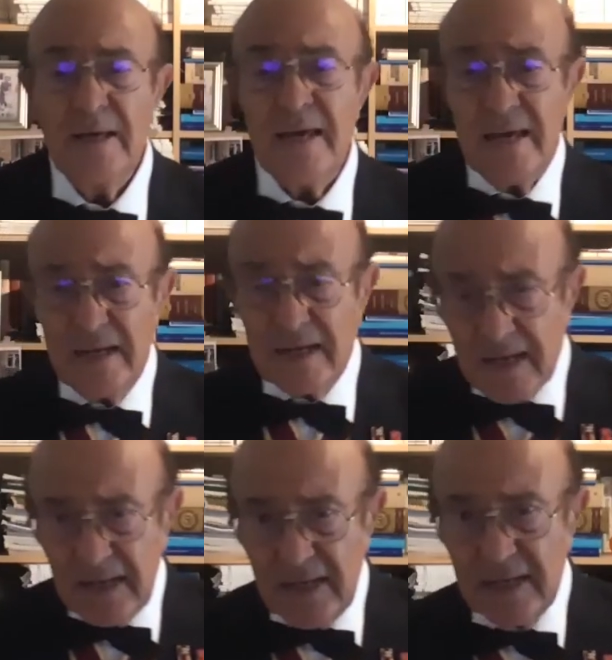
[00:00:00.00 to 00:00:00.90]

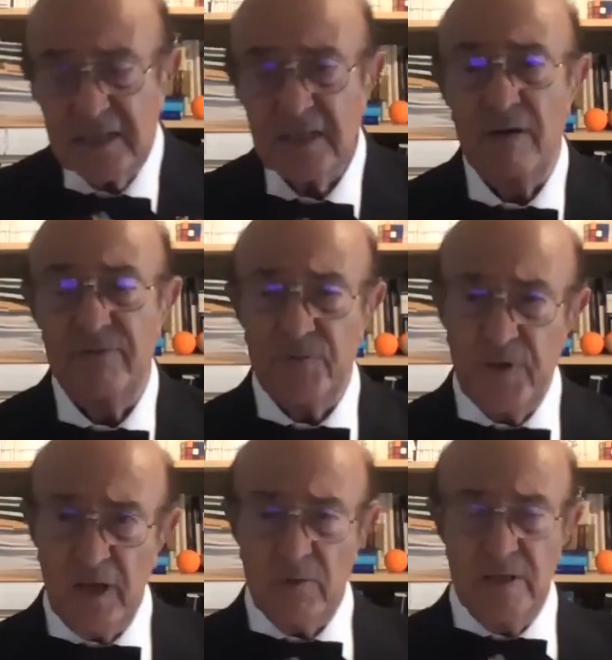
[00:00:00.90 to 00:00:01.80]
increase of the
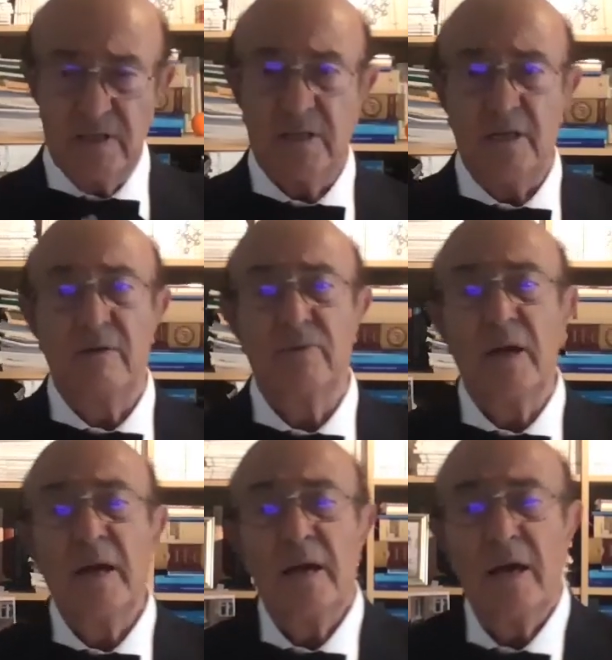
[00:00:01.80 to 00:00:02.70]
frequency of the,
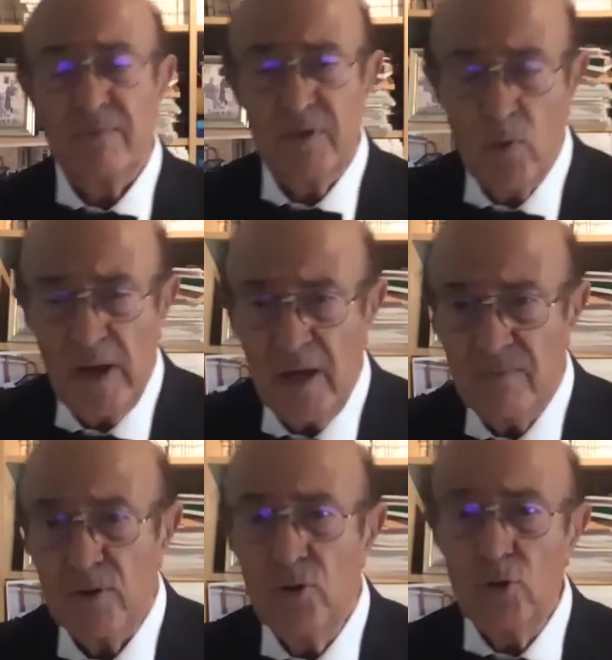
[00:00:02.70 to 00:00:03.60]
of the
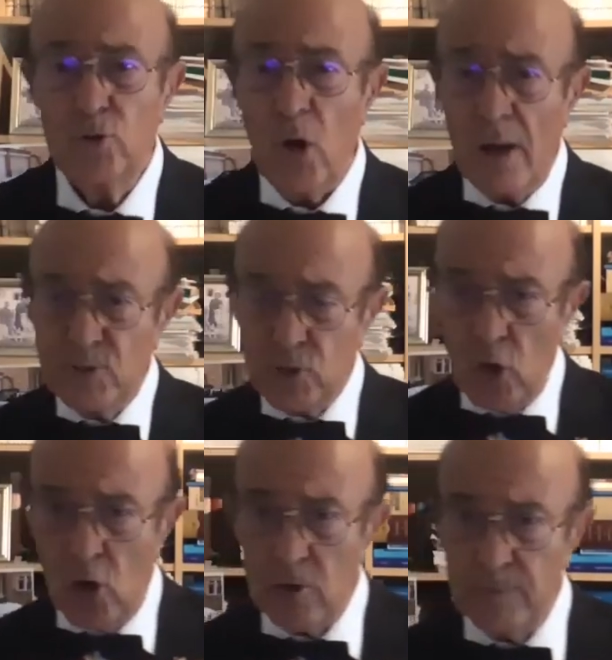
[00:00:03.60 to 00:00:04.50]
wave due to
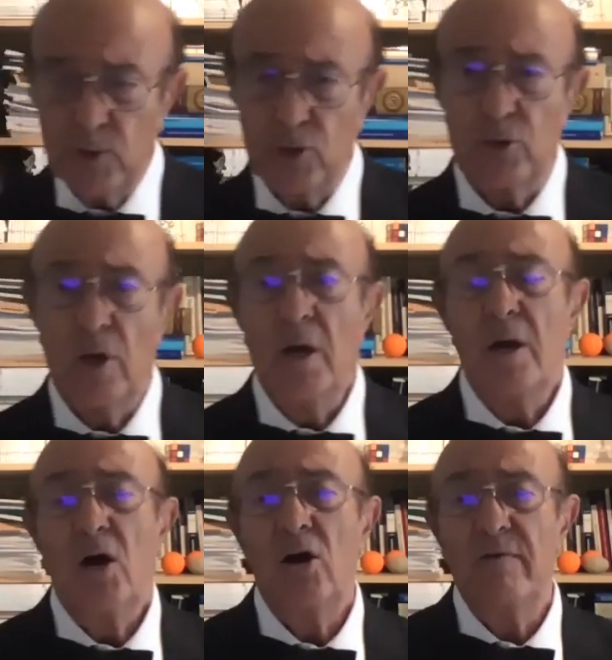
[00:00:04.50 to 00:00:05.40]
absorption
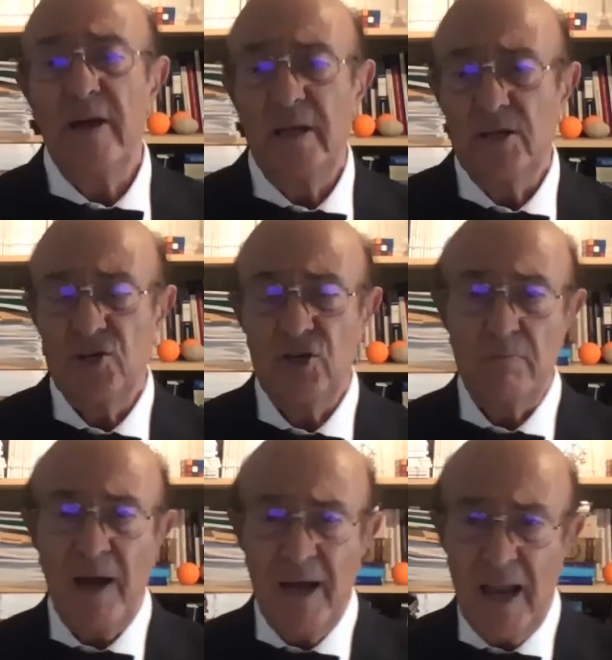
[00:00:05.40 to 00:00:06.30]
of energy
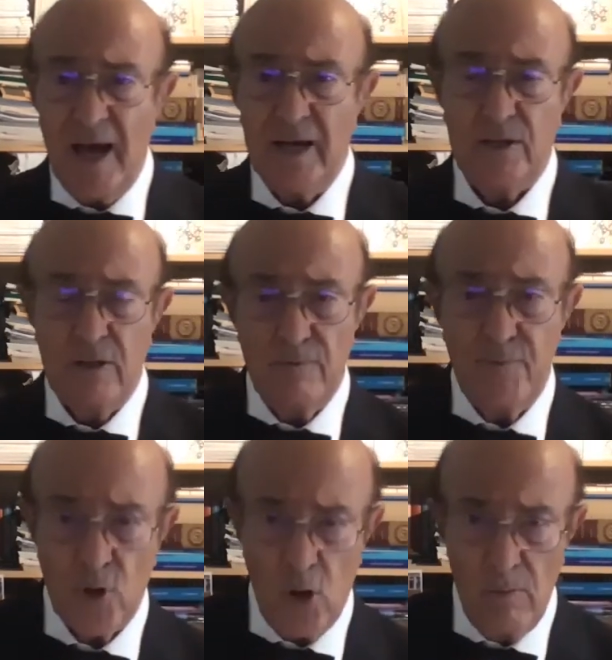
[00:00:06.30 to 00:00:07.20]
by light
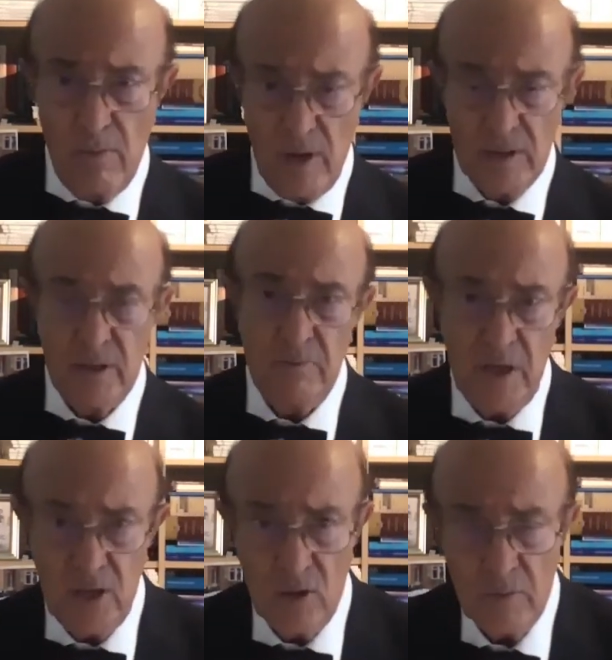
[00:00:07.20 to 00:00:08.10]
from the
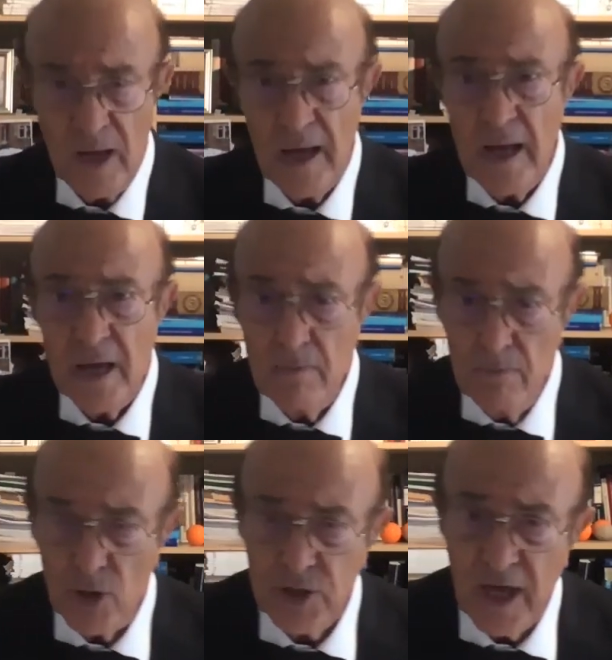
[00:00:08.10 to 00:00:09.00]
medium. In
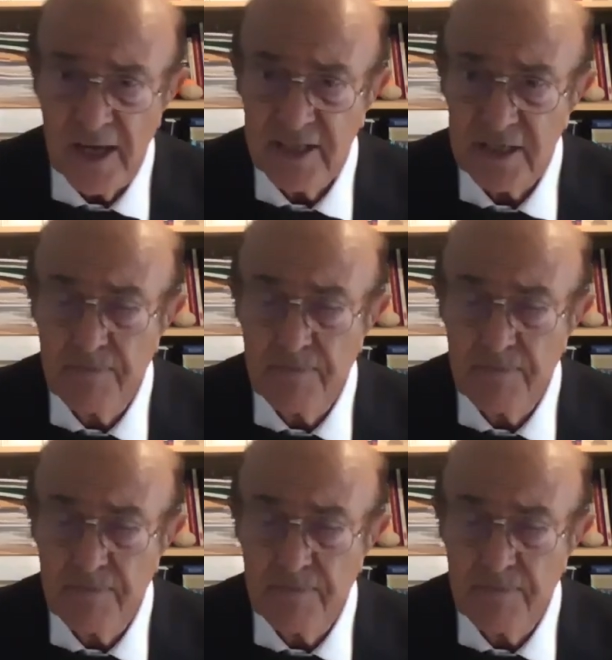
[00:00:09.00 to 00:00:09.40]
both cases,